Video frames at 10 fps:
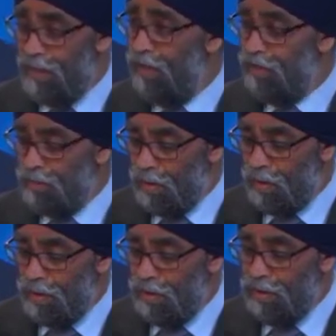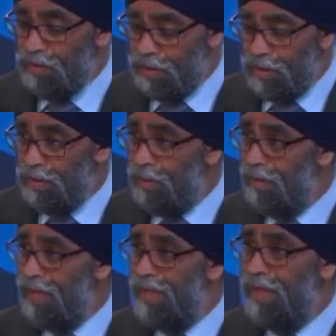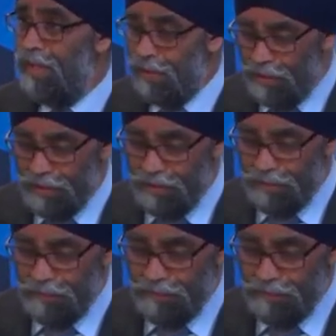is strong, secure, and engaged.